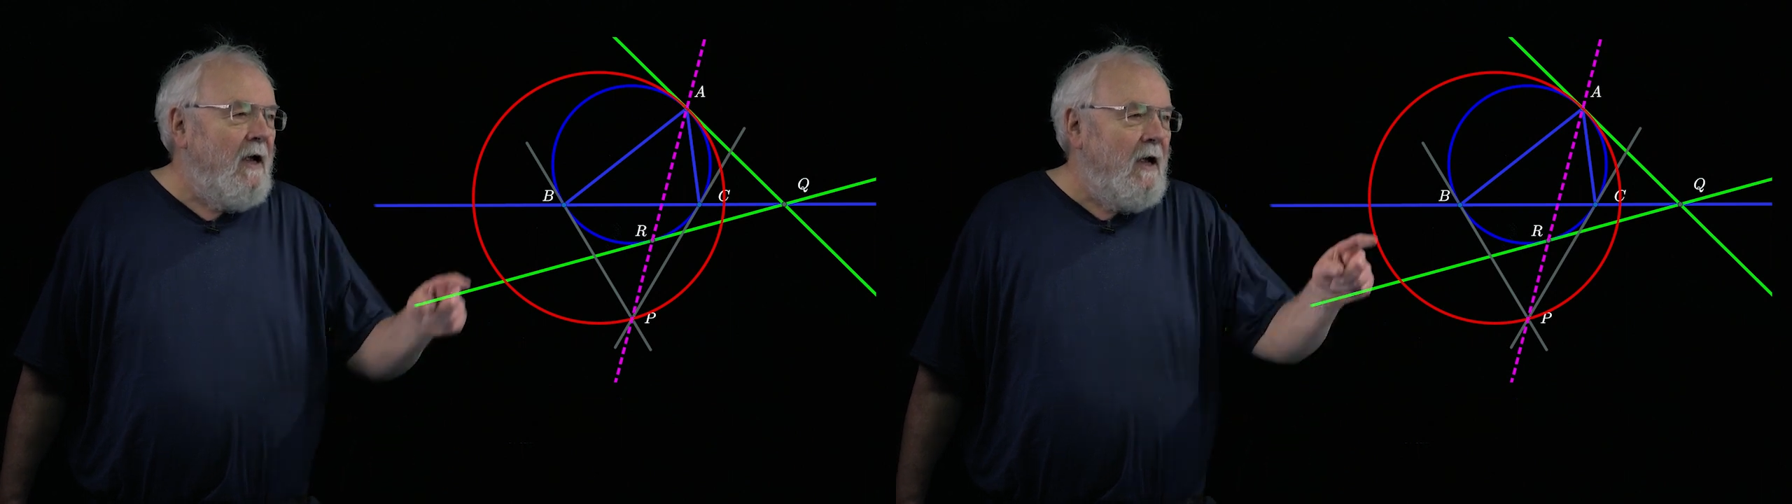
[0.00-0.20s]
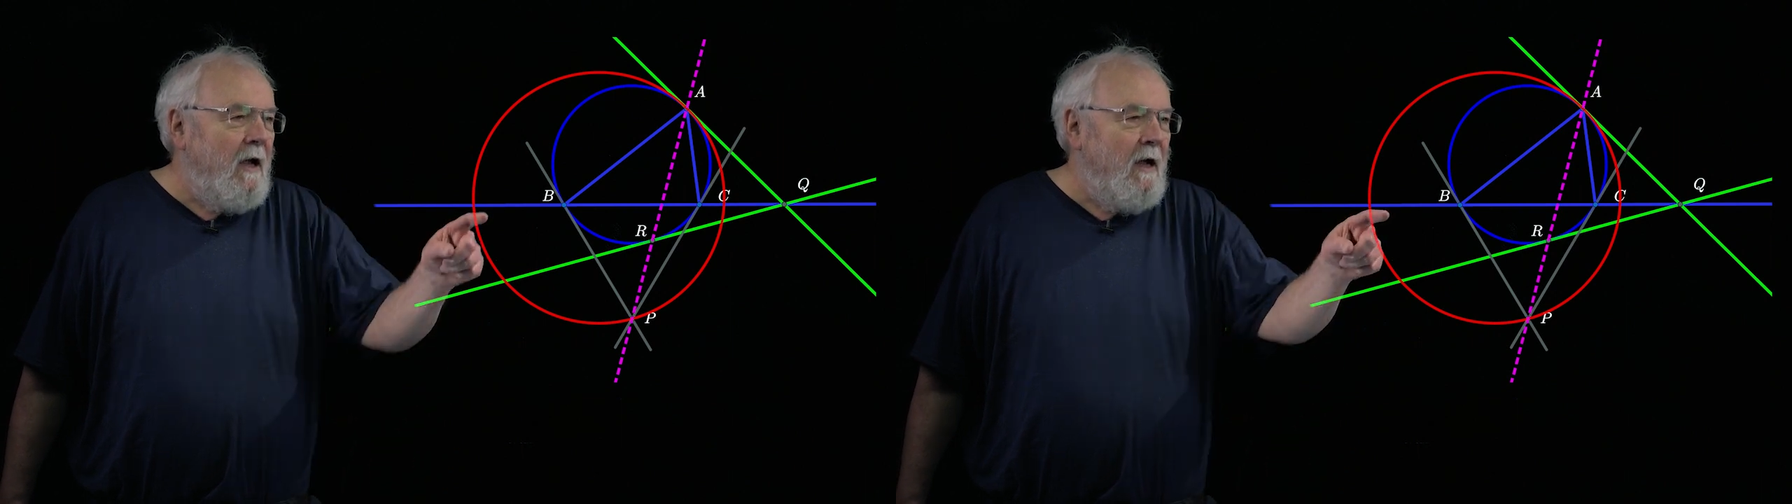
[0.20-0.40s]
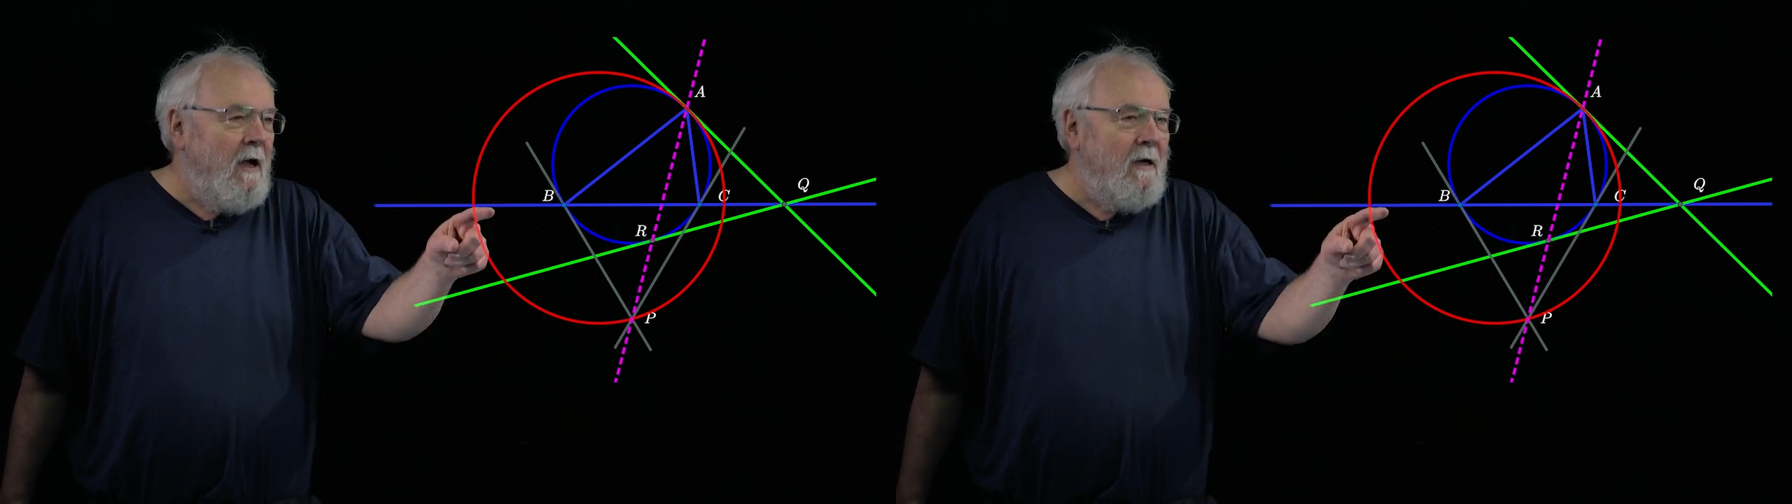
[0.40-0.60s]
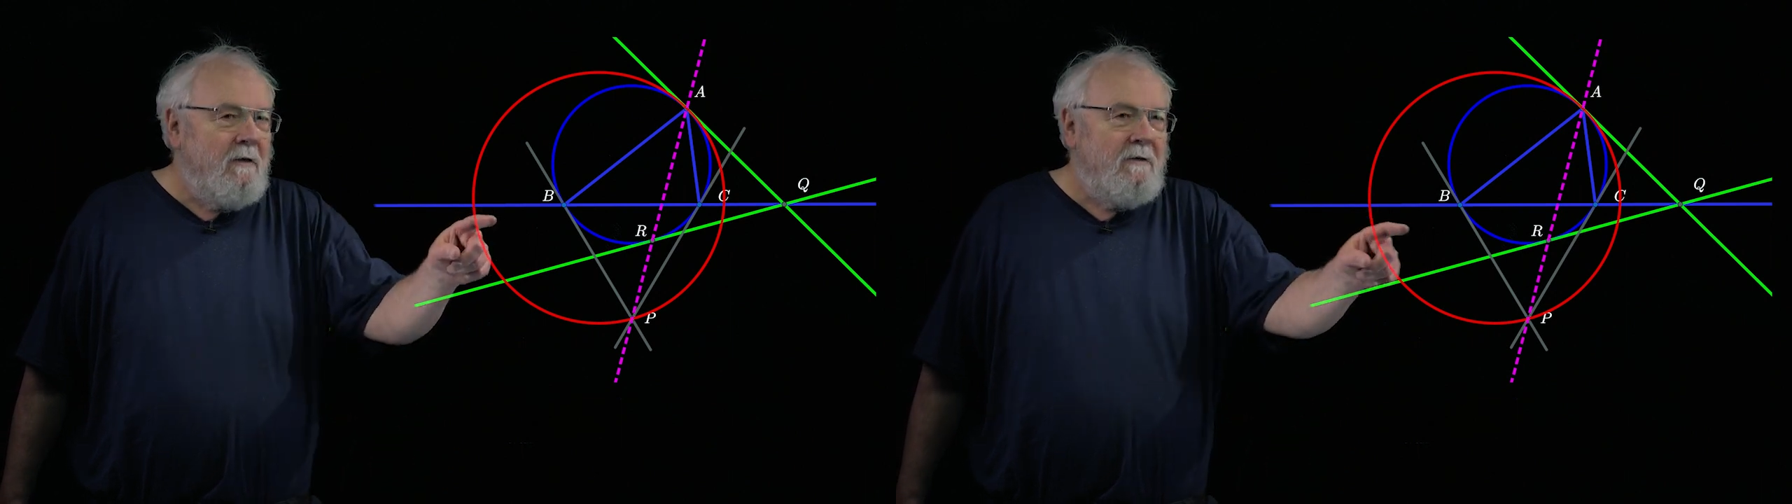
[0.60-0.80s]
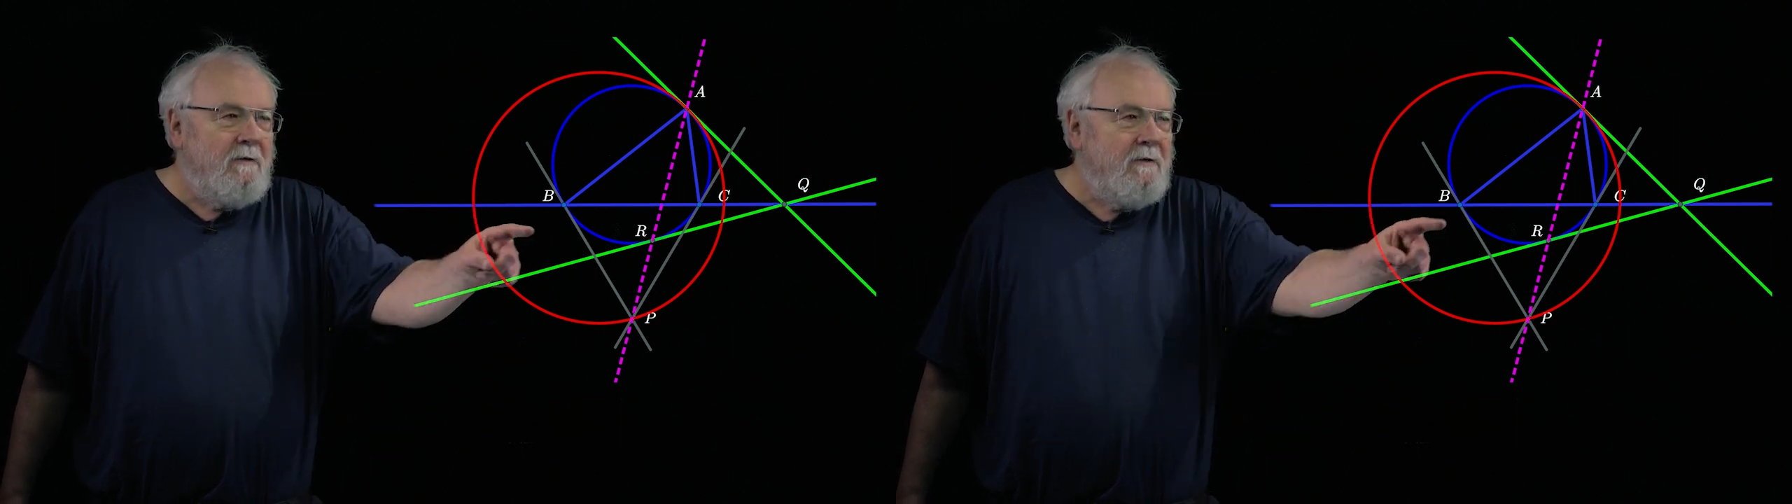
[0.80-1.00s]
R
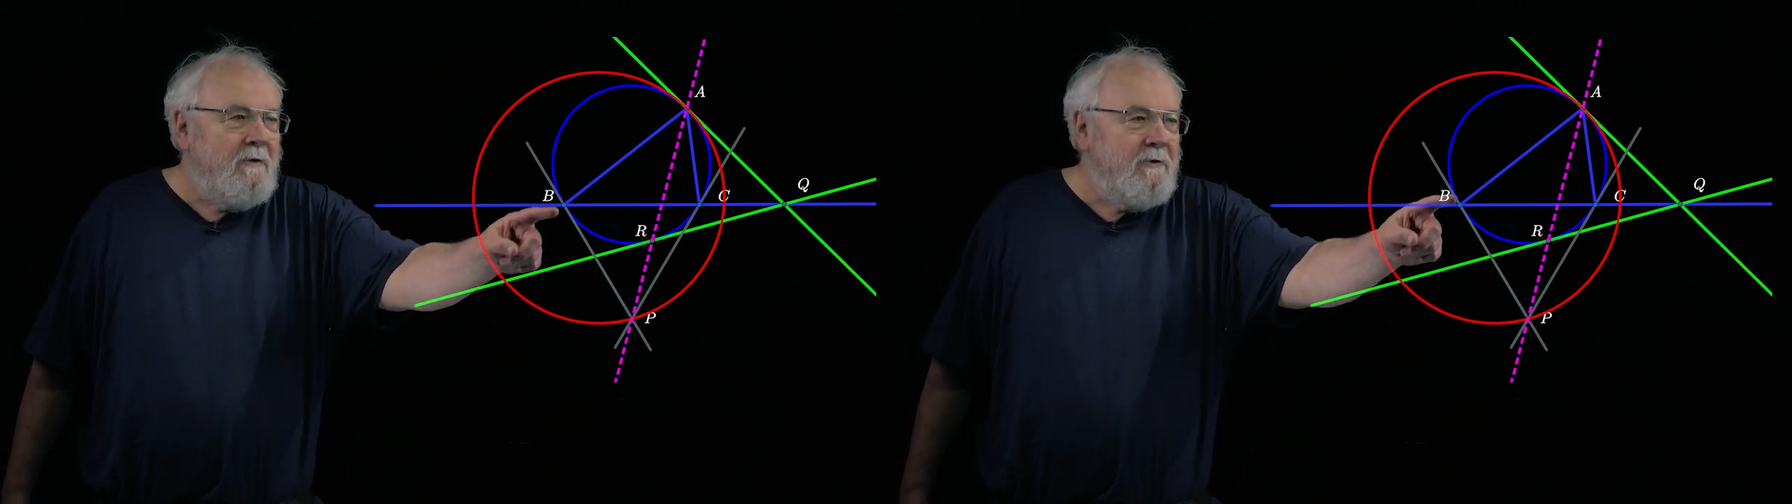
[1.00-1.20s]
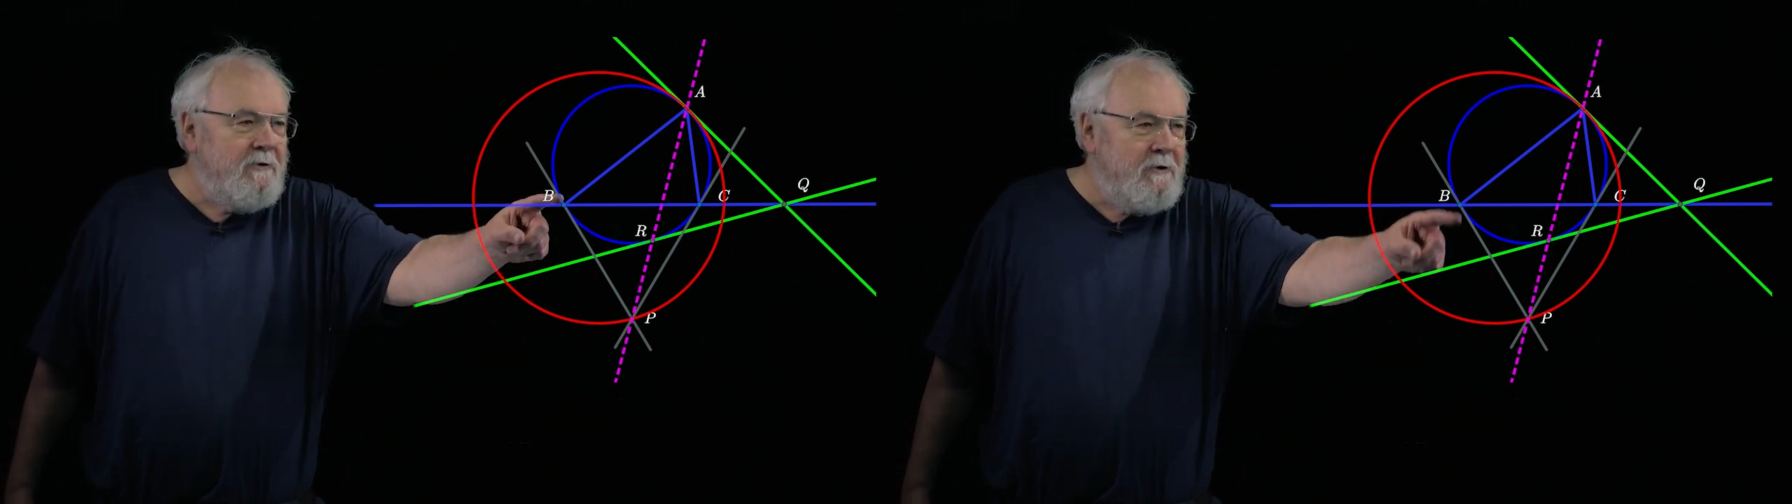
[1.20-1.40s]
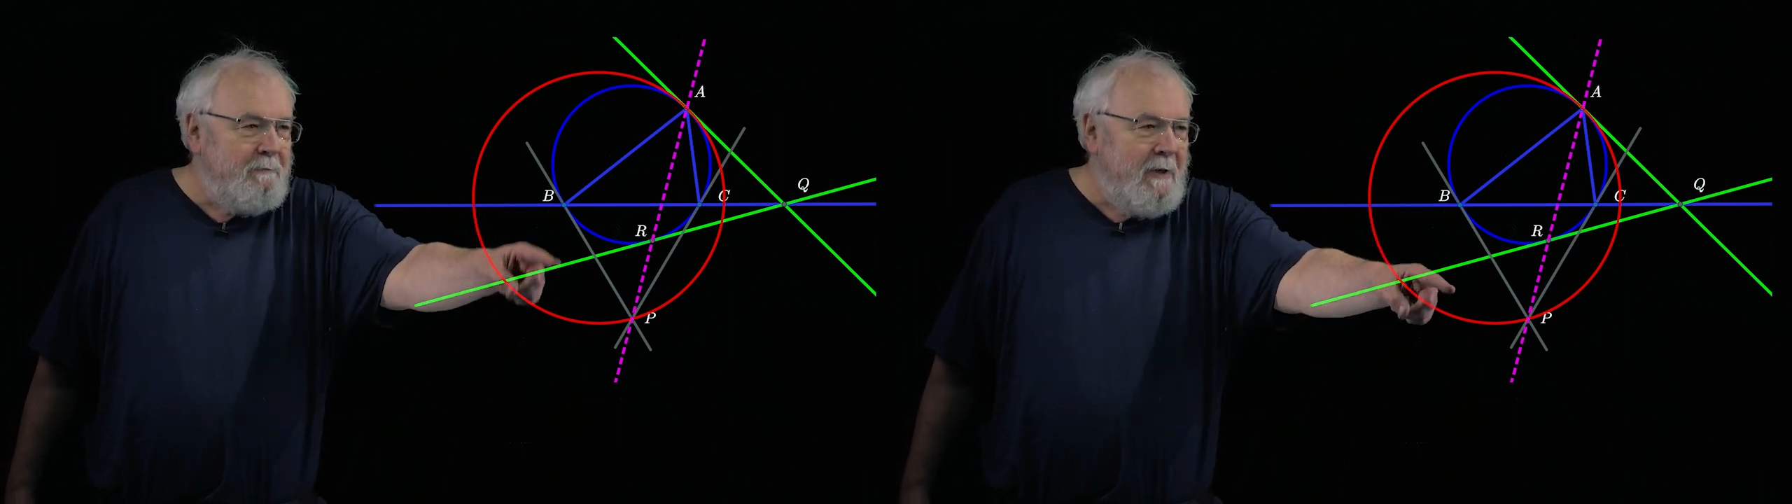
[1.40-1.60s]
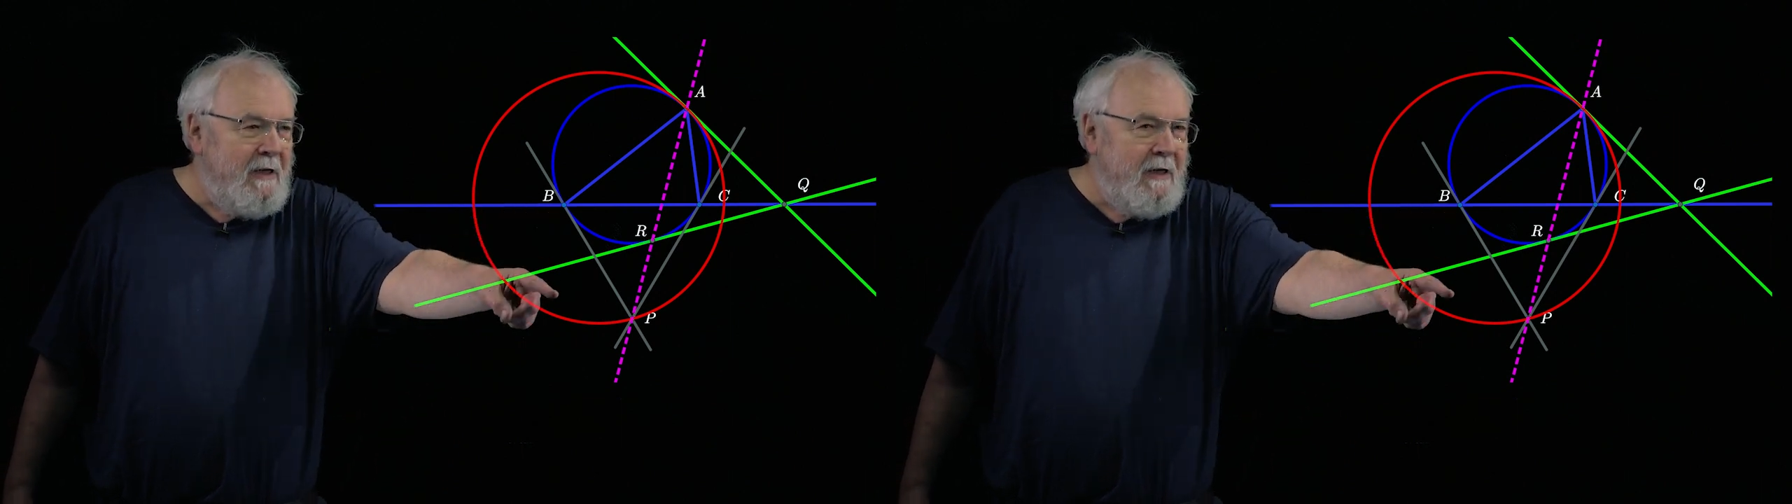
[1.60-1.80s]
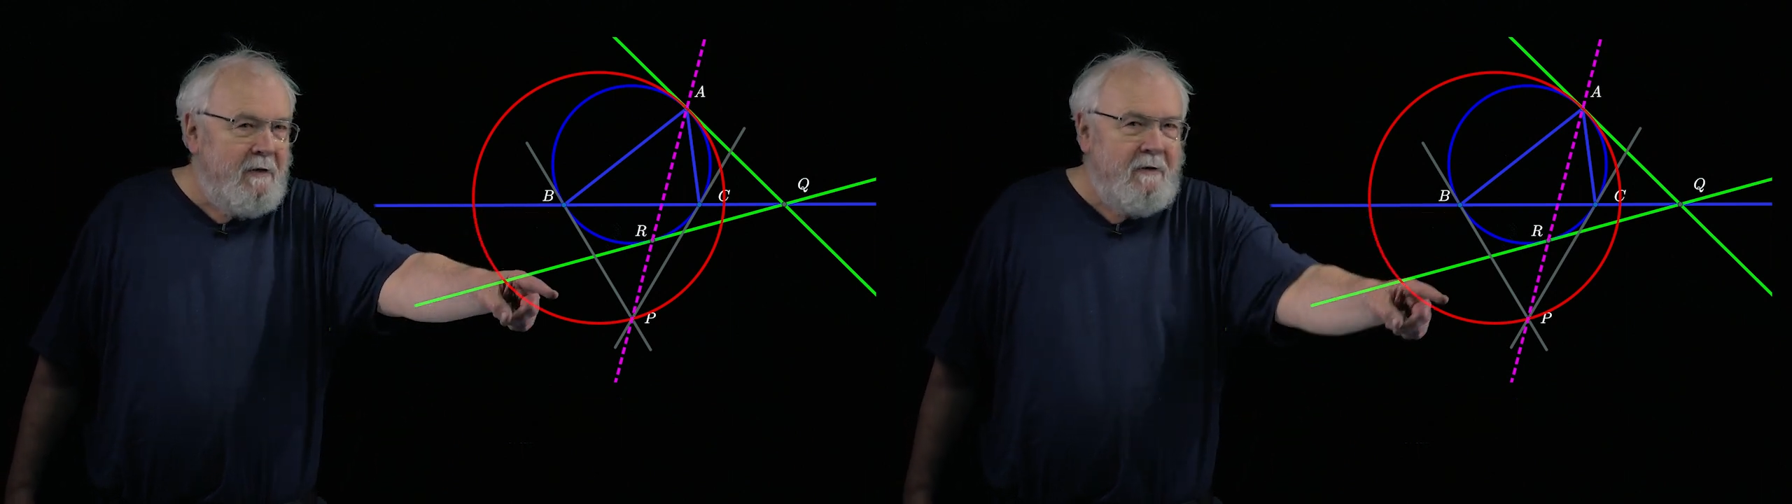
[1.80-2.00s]
to P.